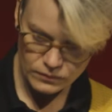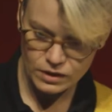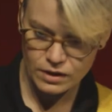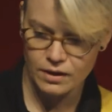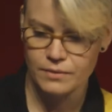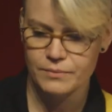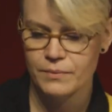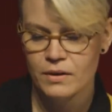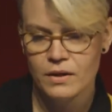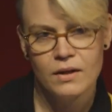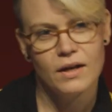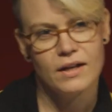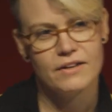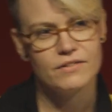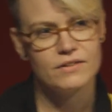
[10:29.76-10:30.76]
And
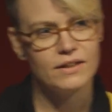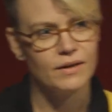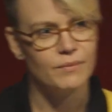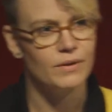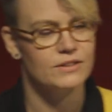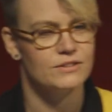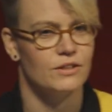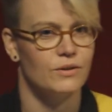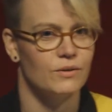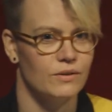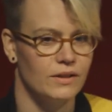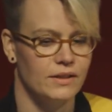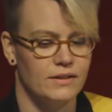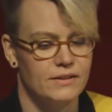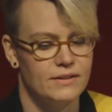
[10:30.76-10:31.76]
everything at Monzo
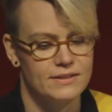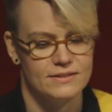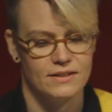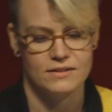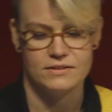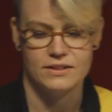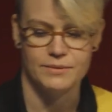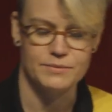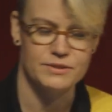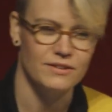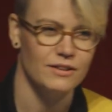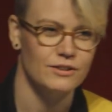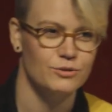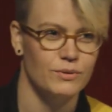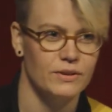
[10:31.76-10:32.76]
in the design team
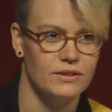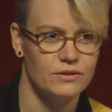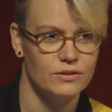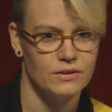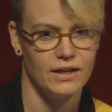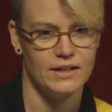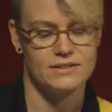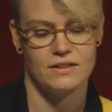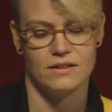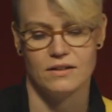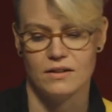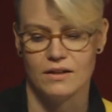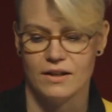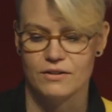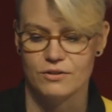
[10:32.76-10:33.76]
starts with asking a
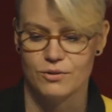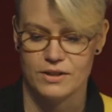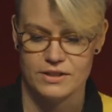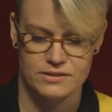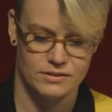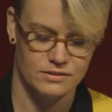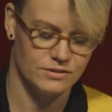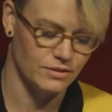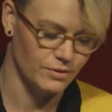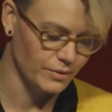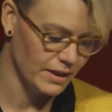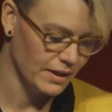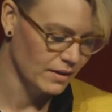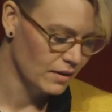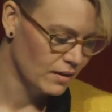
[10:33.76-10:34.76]
lot of questions. So
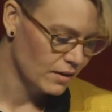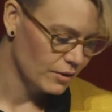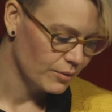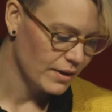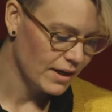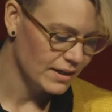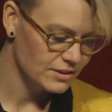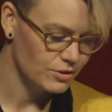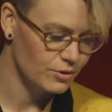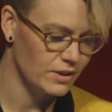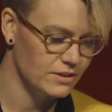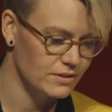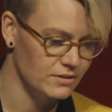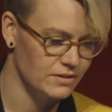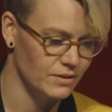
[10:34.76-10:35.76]
we ask
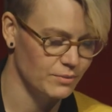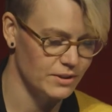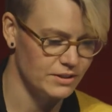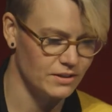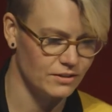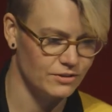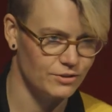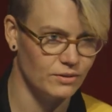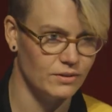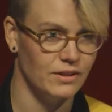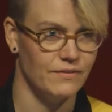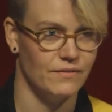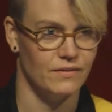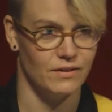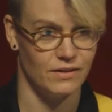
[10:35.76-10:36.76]
questions and we start to
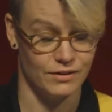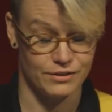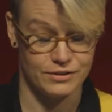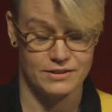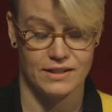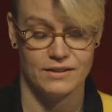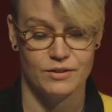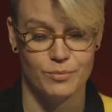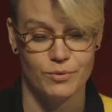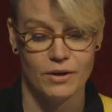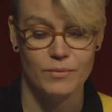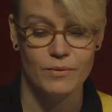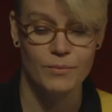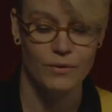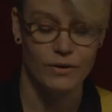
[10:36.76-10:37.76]
even understand the problem